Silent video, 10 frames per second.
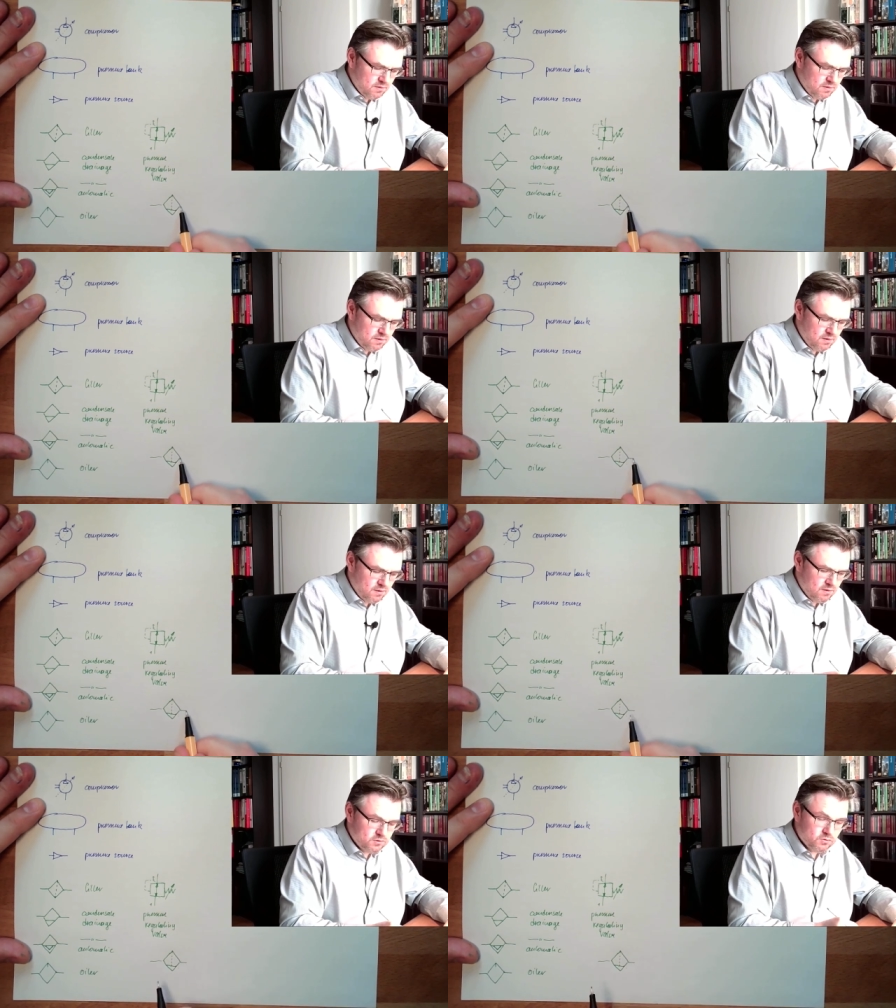Yeah?
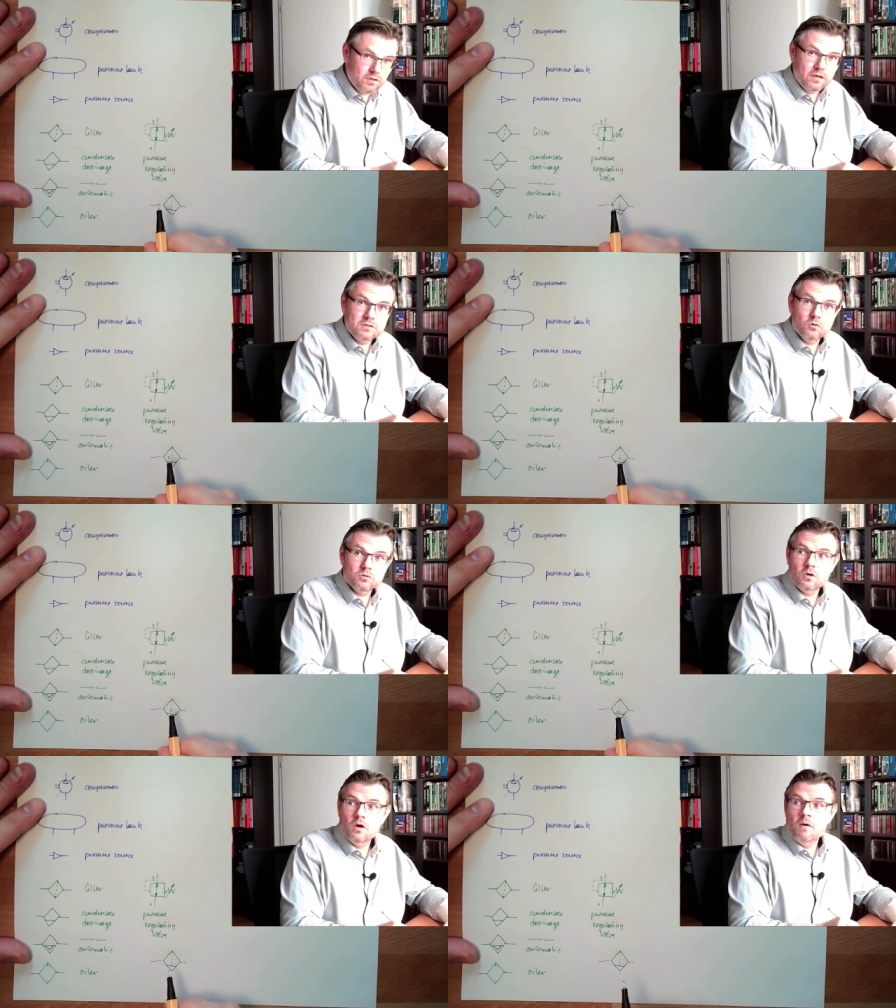So there's
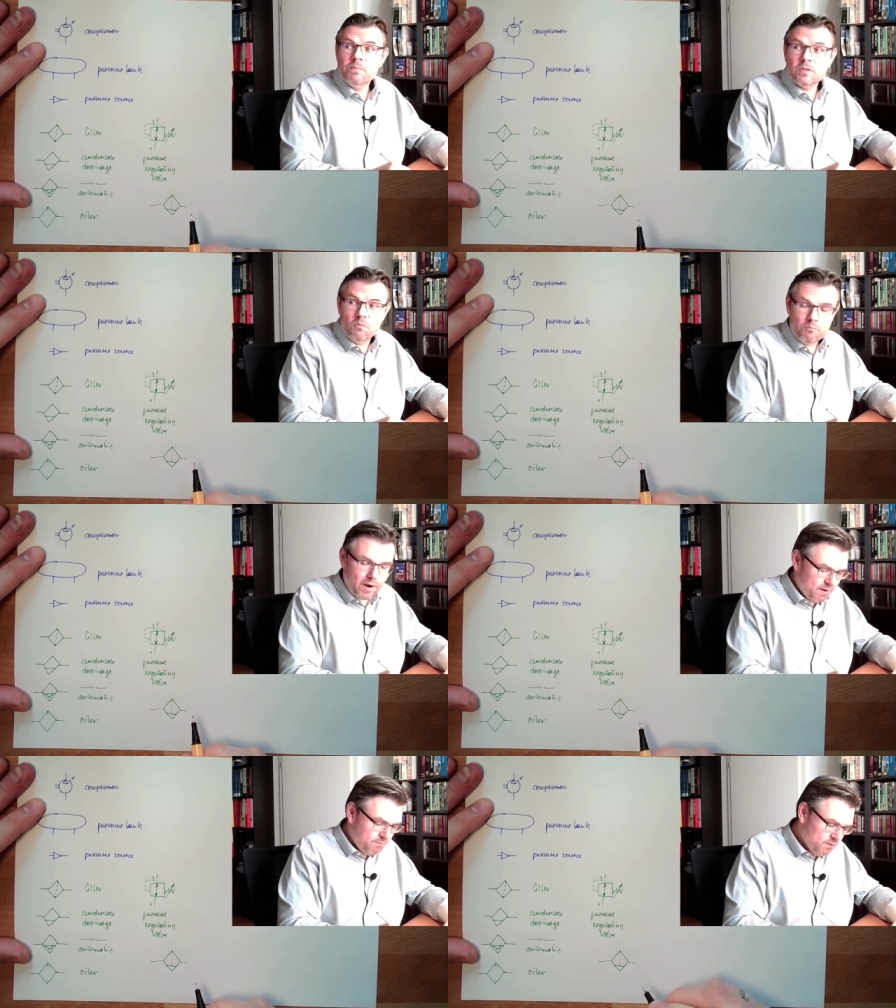also
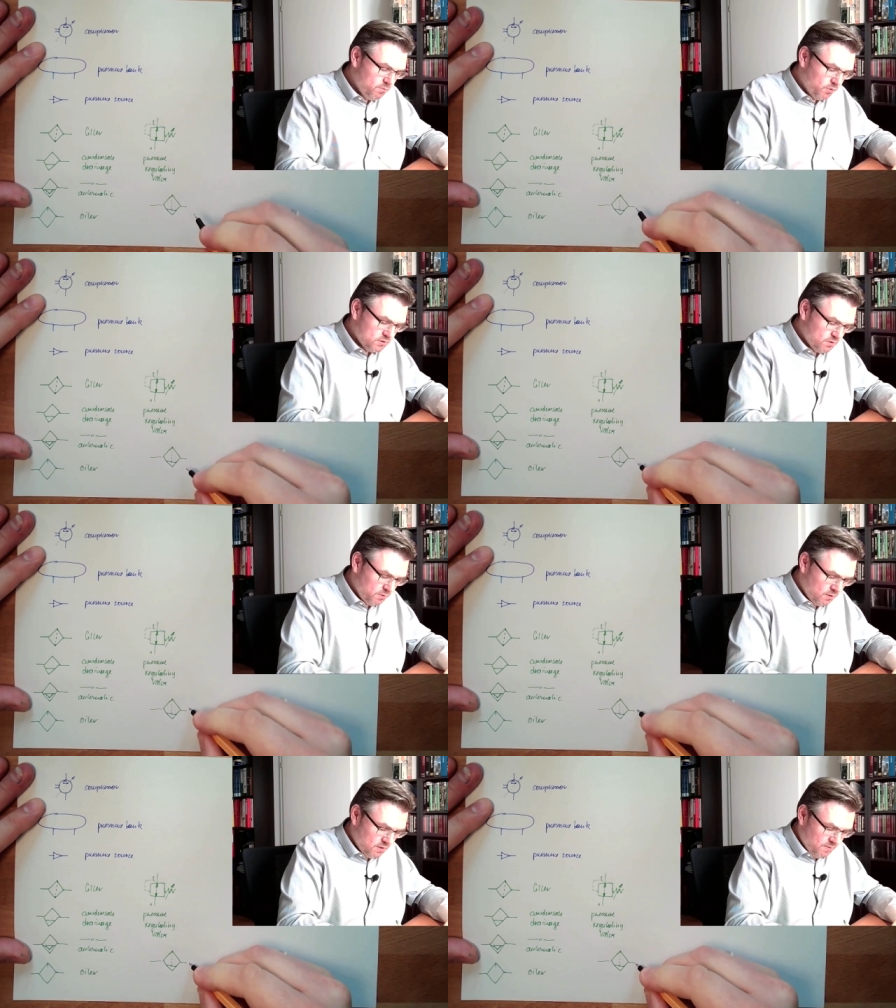confinement
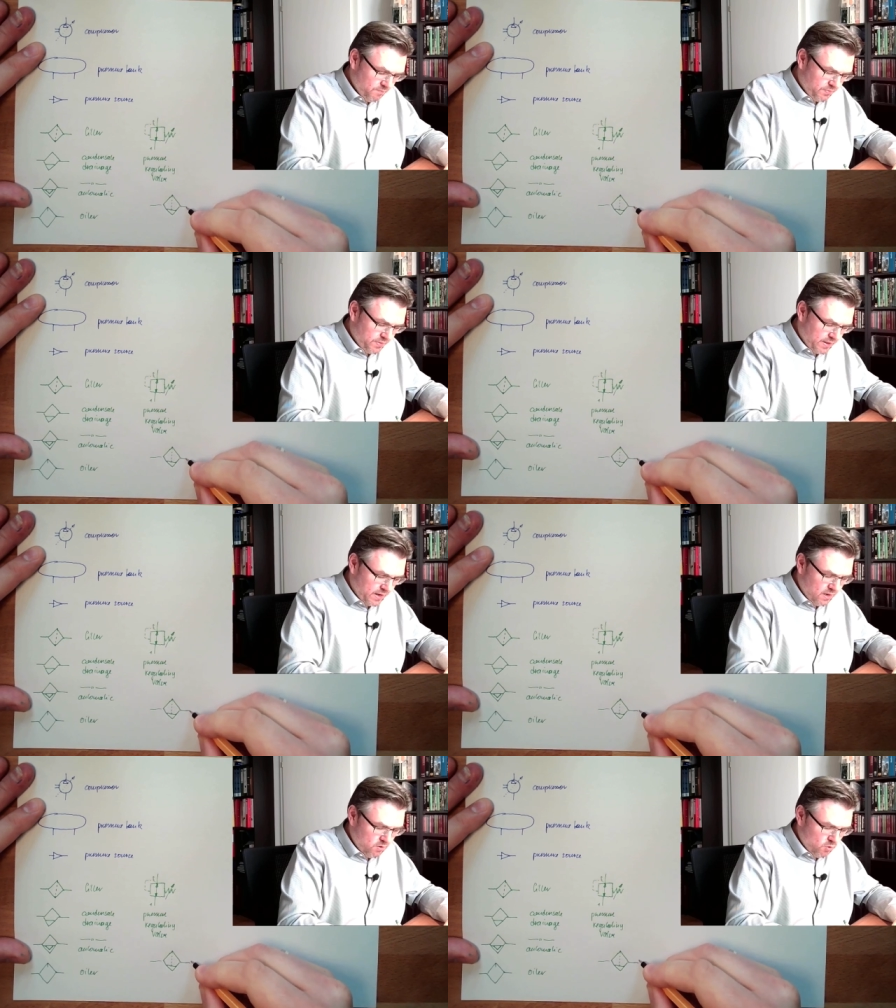possible.
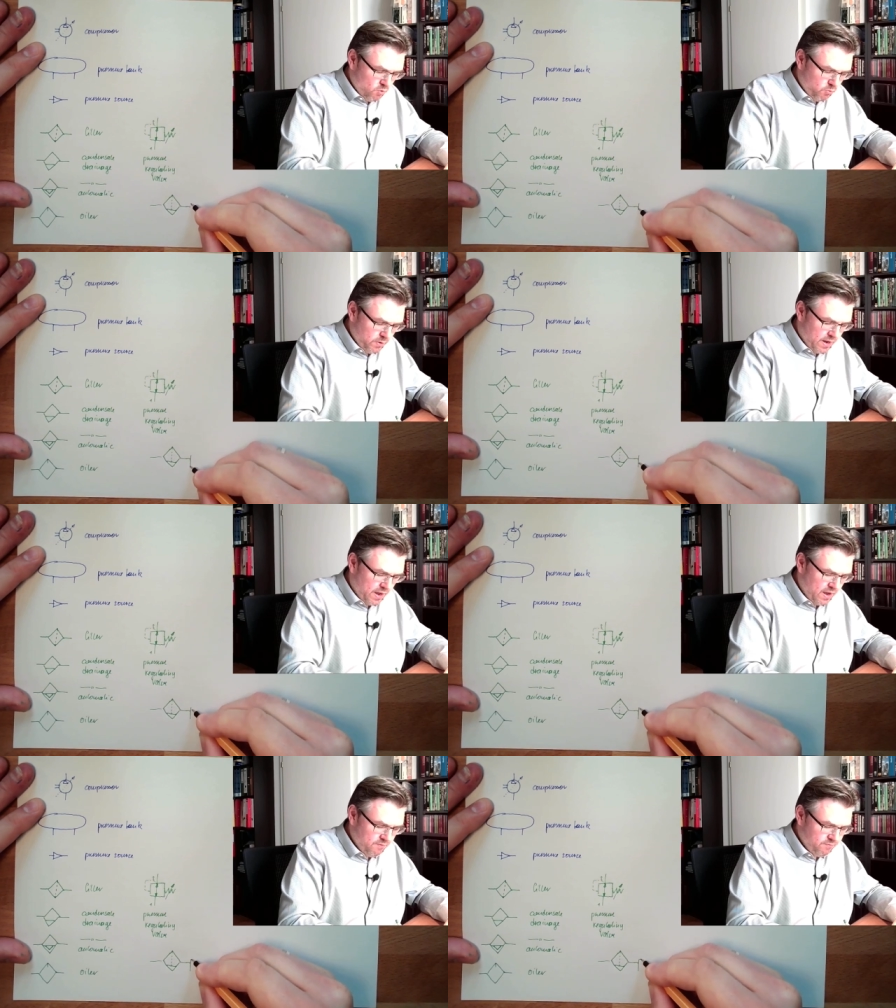Then we
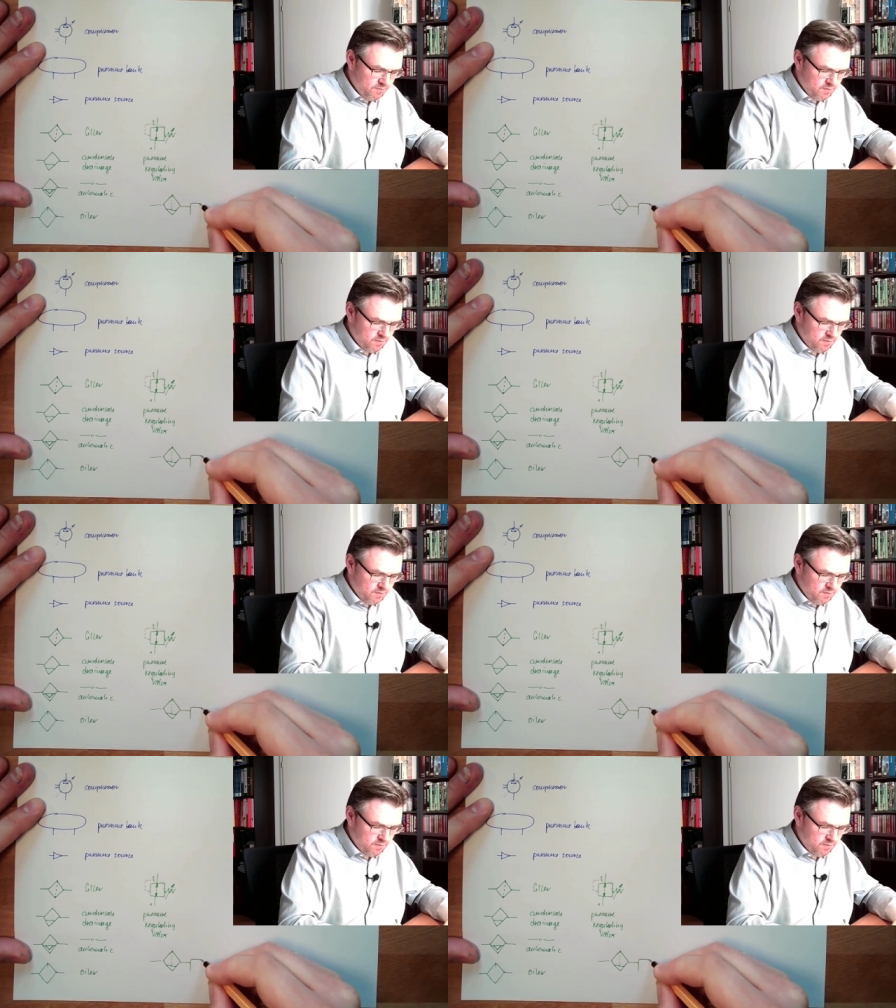have